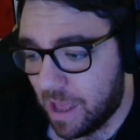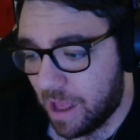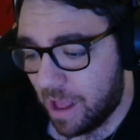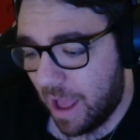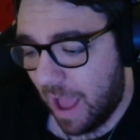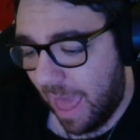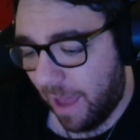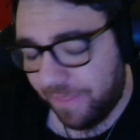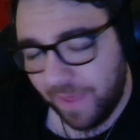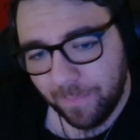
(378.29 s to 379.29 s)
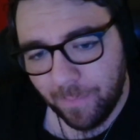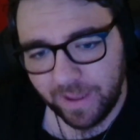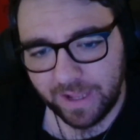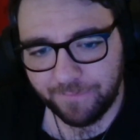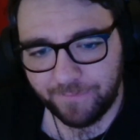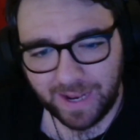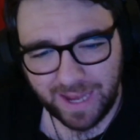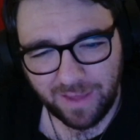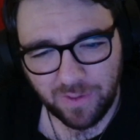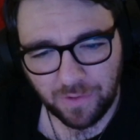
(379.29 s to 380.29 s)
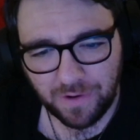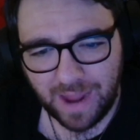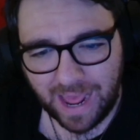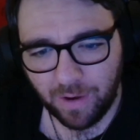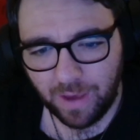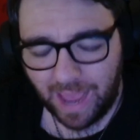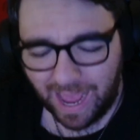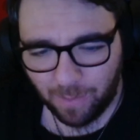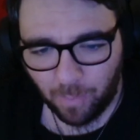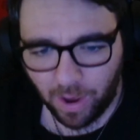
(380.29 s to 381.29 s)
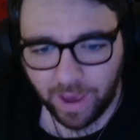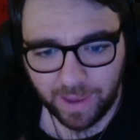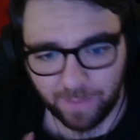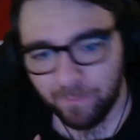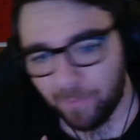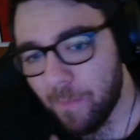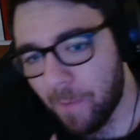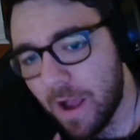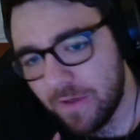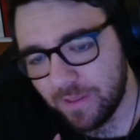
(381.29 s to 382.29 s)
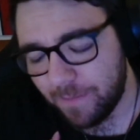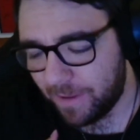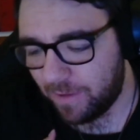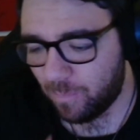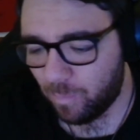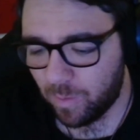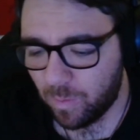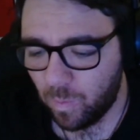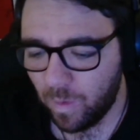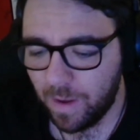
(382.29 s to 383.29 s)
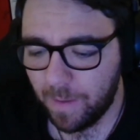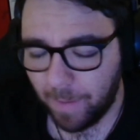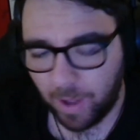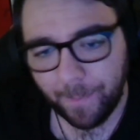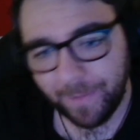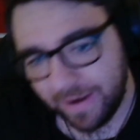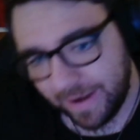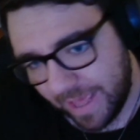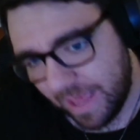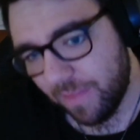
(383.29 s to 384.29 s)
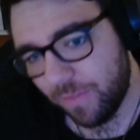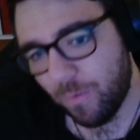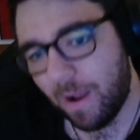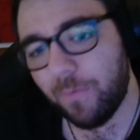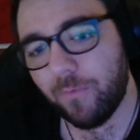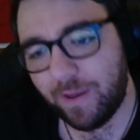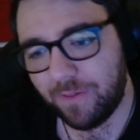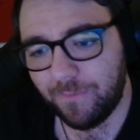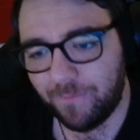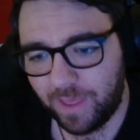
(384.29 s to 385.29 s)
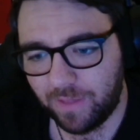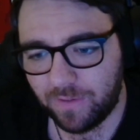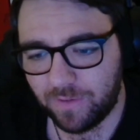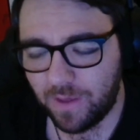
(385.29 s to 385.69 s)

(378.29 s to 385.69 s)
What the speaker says: Uh, I think my feelings on how my personal opinion will become clear throughout the rest of this,